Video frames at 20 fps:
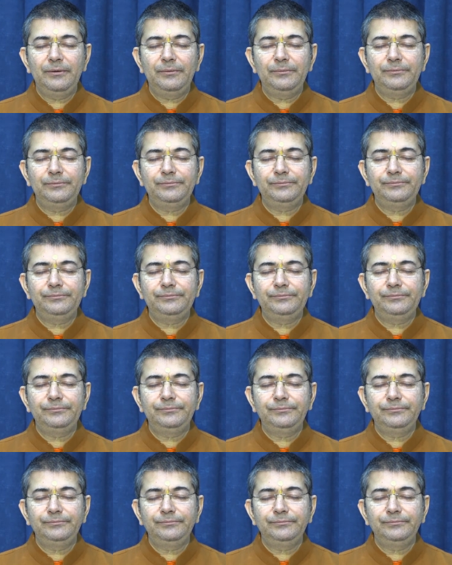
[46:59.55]

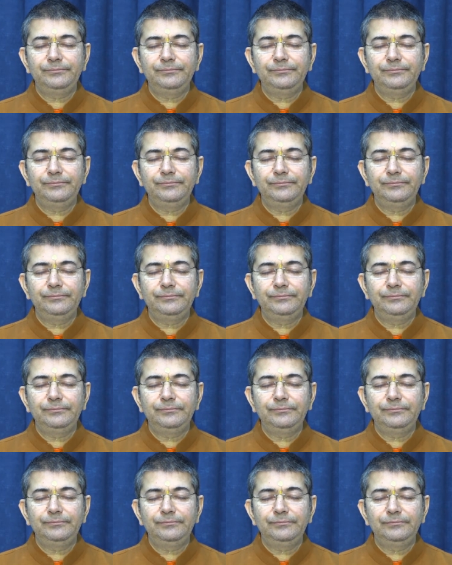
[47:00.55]

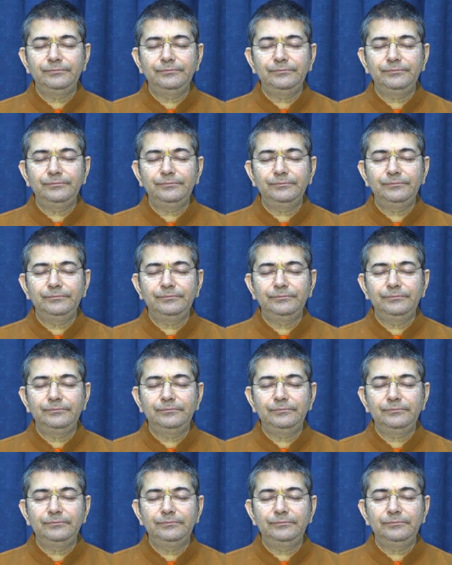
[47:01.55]

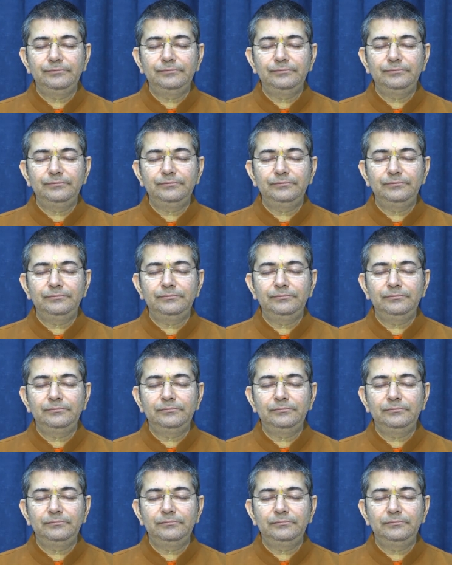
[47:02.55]

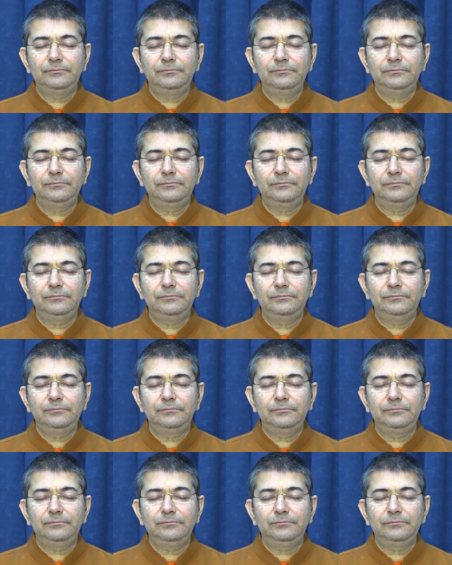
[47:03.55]
(silence)